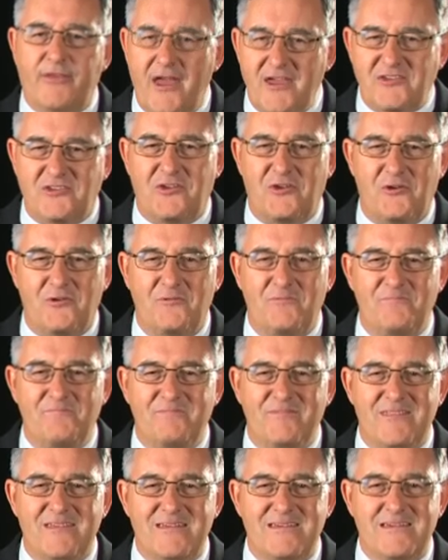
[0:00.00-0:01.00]
Thank you,
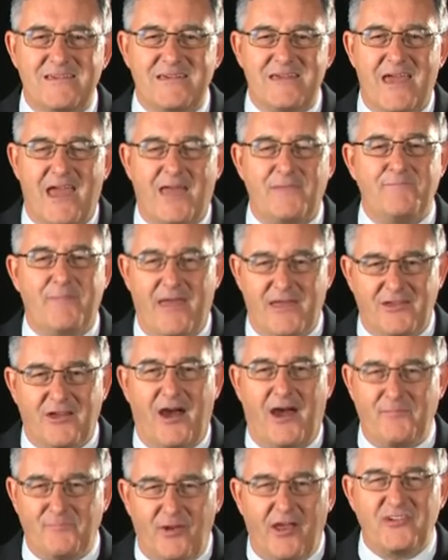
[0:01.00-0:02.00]
and may
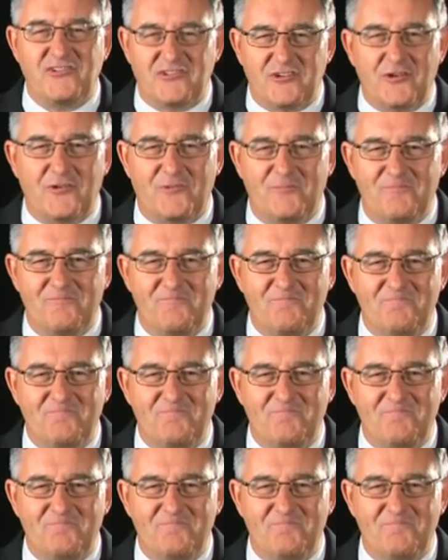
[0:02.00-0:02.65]
God bless you.